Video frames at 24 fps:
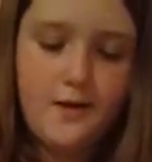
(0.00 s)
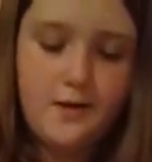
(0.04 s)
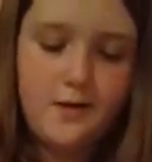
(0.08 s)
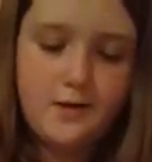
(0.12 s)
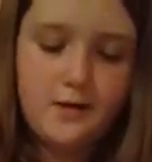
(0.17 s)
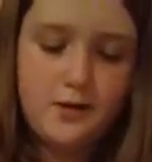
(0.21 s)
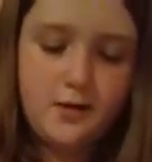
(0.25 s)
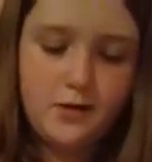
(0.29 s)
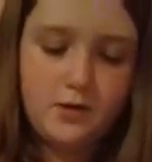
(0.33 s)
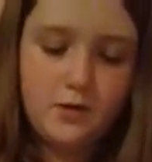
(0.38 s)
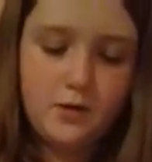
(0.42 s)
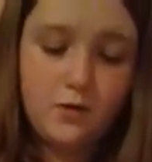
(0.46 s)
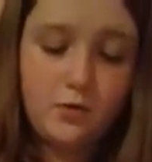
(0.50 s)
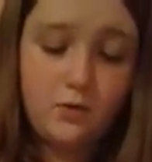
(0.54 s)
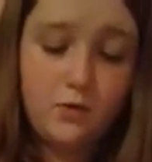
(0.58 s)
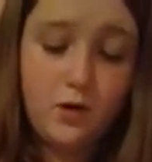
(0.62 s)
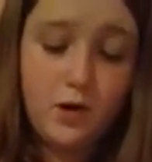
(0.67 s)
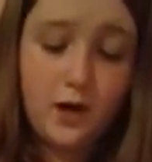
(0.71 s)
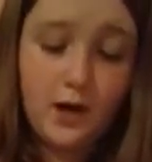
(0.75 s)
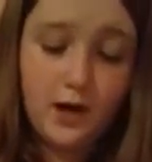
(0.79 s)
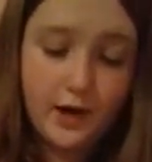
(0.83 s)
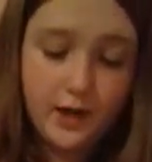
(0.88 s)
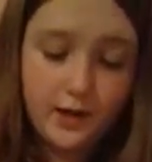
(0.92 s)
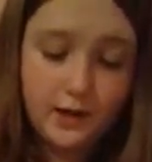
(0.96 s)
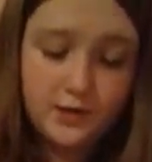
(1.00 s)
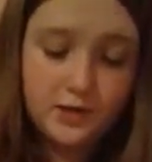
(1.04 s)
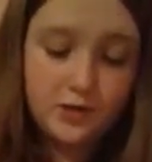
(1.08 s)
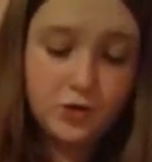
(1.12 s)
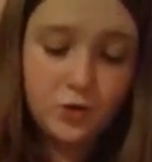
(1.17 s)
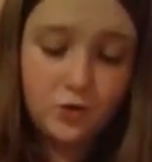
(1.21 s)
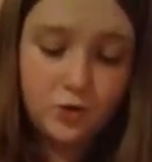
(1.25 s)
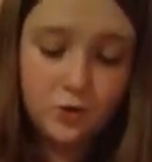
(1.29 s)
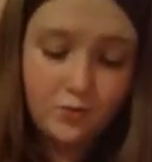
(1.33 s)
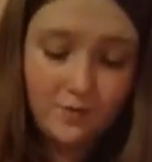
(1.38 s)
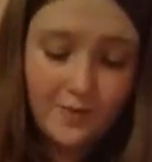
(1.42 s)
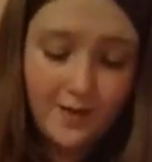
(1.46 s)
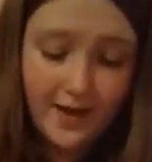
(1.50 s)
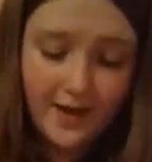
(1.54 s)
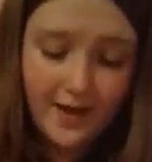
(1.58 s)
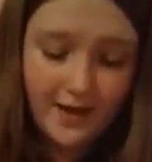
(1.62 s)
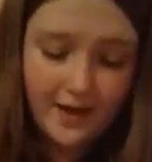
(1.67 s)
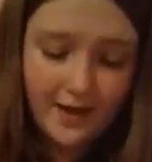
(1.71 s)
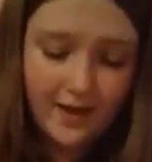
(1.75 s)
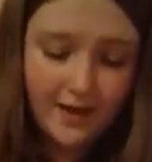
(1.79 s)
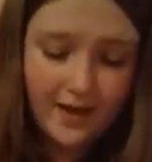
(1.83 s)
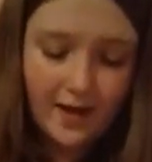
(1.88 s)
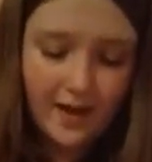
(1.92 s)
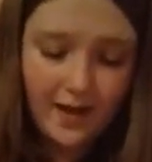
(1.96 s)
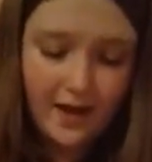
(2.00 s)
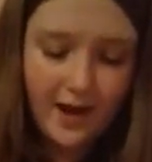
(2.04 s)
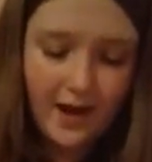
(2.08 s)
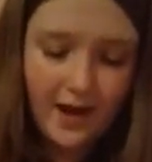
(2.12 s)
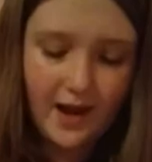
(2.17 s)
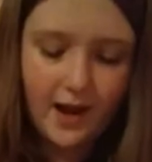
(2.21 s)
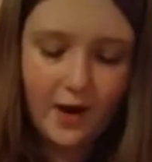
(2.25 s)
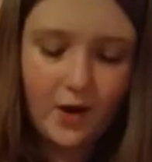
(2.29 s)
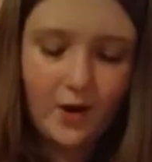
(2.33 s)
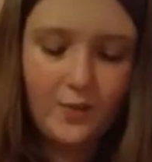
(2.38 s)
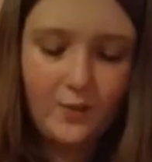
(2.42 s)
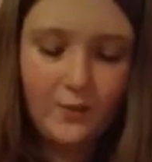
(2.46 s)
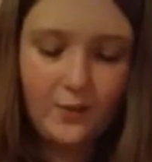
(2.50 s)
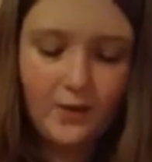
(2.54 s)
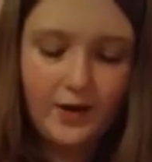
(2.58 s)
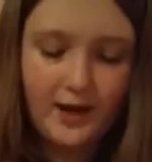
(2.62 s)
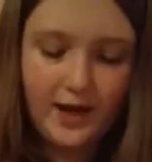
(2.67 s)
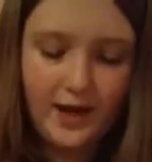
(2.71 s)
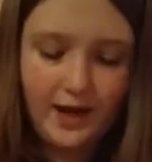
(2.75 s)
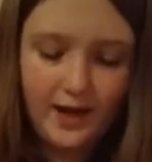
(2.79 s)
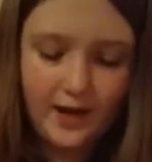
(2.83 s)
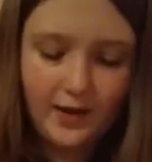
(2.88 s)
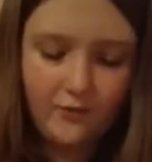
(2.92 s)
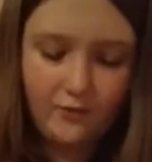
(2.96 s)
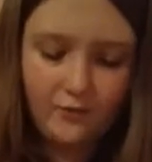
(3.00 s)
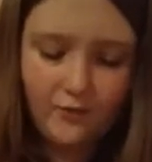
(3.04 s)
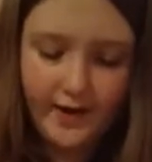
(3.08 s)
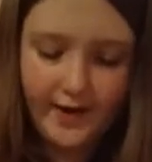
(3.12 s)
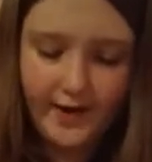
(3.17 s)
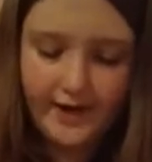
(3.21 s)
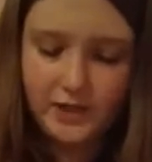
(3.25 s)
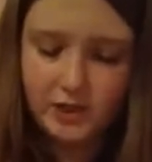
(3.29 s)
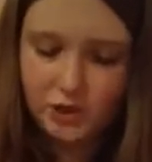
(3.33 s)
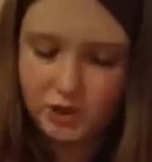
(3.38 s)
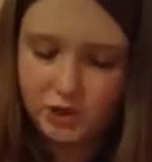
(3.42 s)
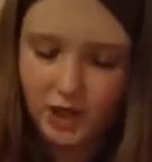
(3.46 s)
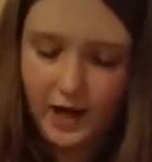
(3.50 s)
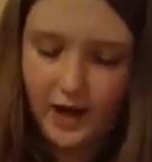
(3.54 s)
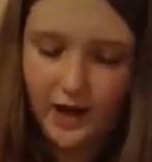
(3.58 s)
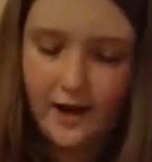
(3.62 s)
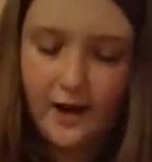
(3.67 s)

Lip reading: And you got to make it a creative way to dry.